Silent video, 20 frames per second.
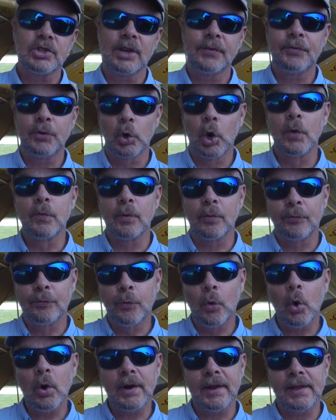if you're over
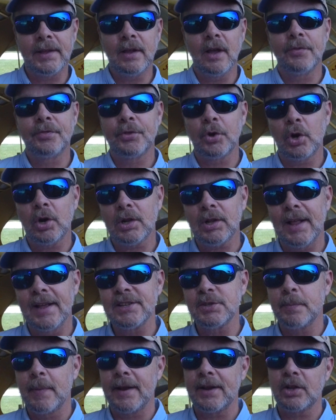40, a
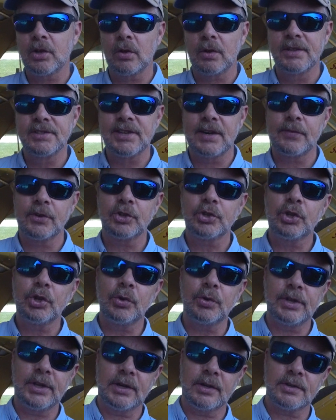third-class medical is every
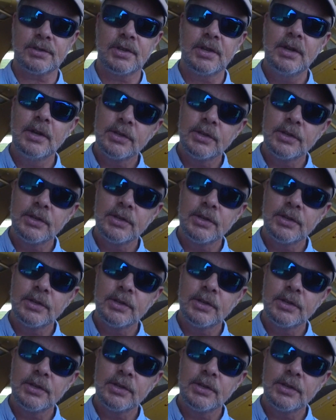2 years.